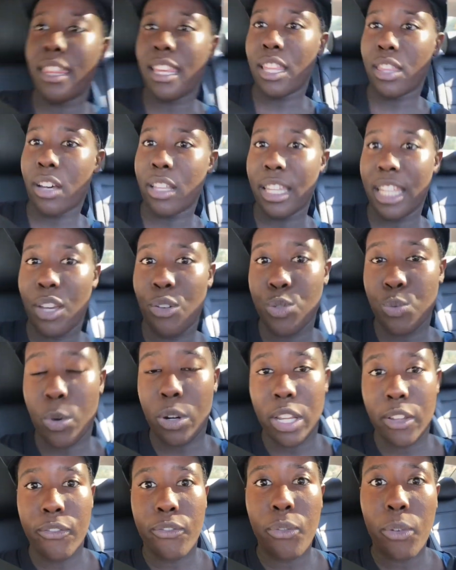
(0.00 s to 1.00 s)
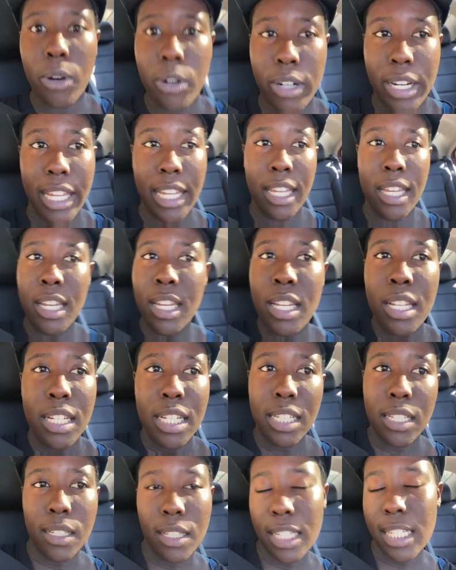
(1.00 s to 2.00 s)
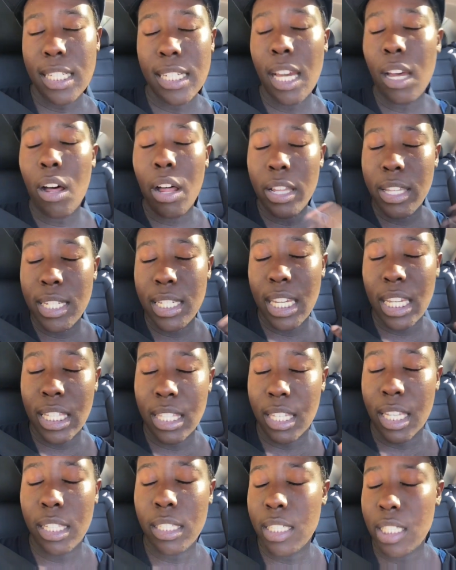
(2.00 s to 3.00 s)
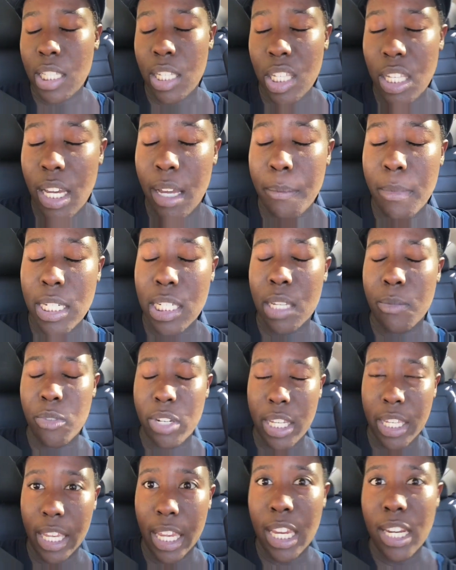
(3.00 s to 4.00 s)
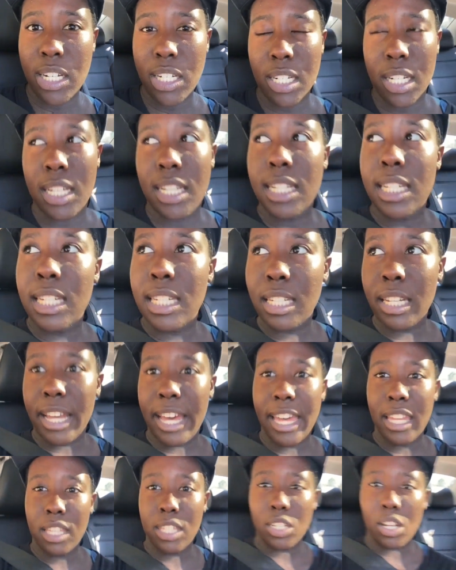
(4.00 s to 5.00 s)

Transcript: thought that he was working for it. So this like all this like needless miscommunication, this all